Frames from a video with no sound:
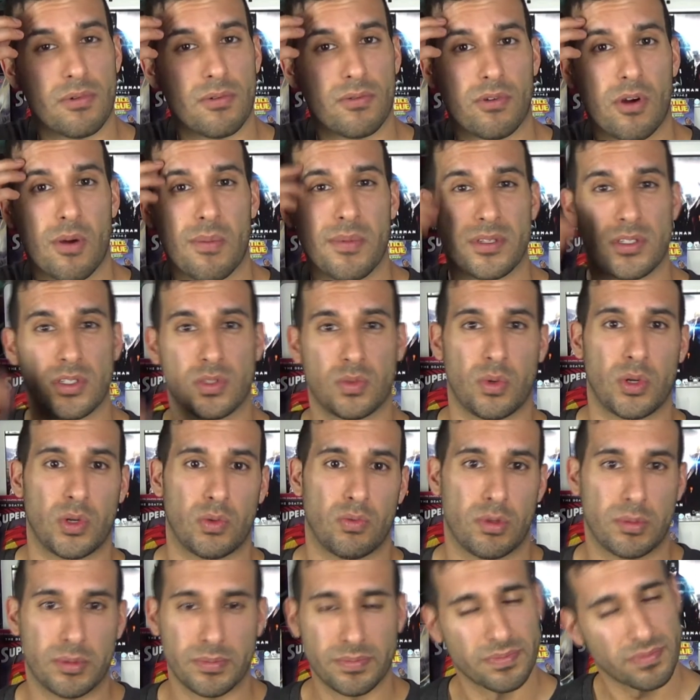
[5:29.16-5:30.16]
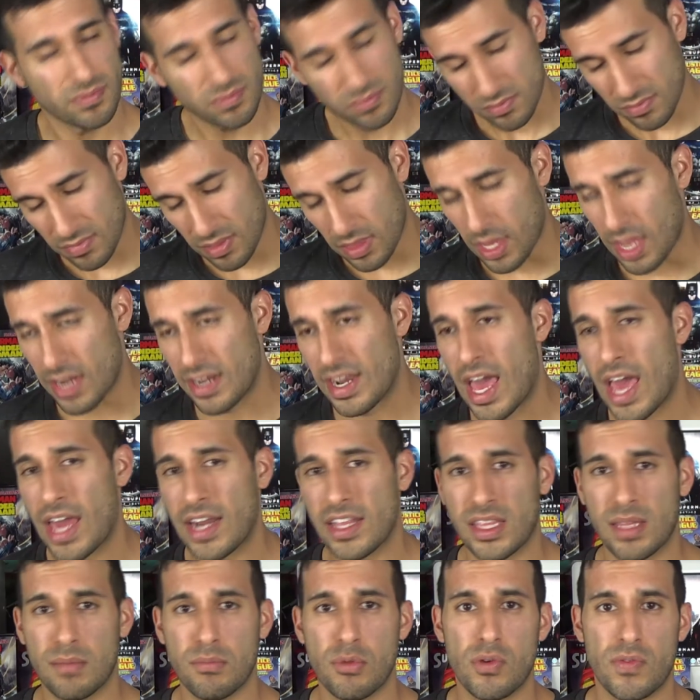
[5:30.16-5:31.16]
performance as Wonder Woman. Not
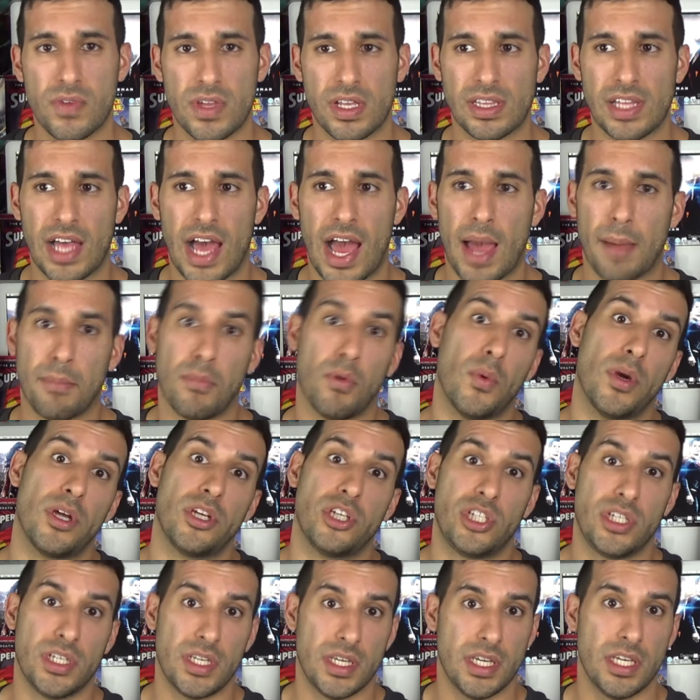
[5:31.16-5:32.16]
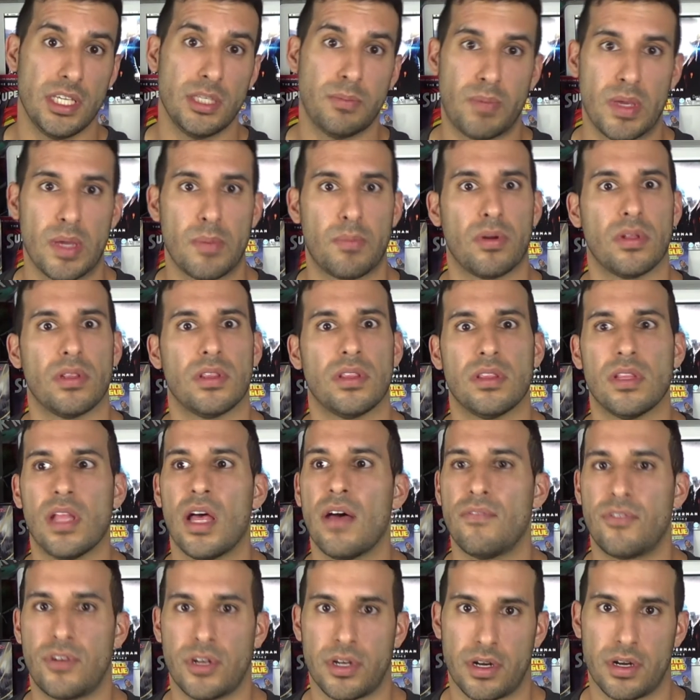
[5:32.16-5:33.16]
in the movie a lot, but when she is, people
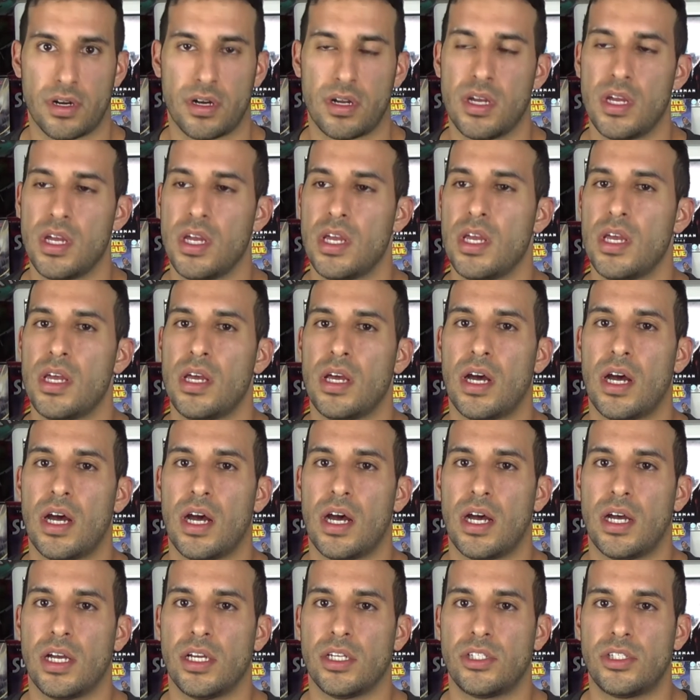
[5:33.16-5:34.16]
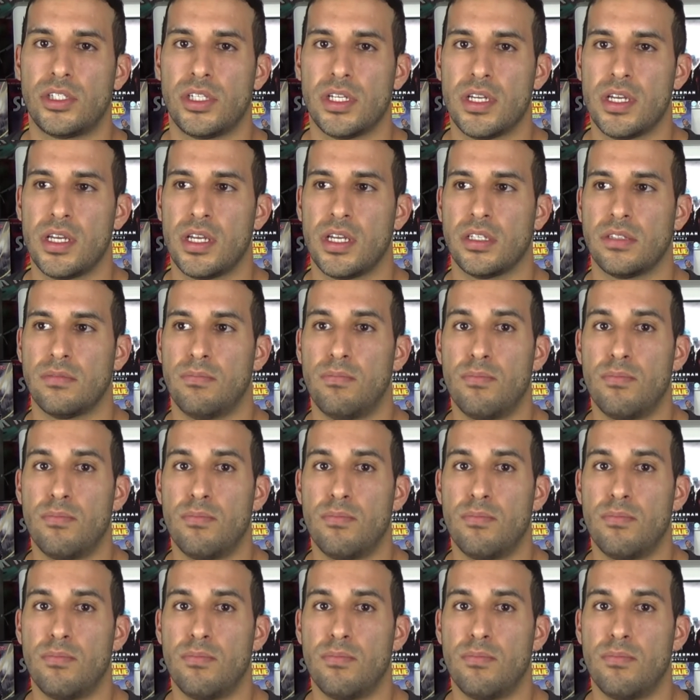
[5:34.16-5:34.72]
loved her. She is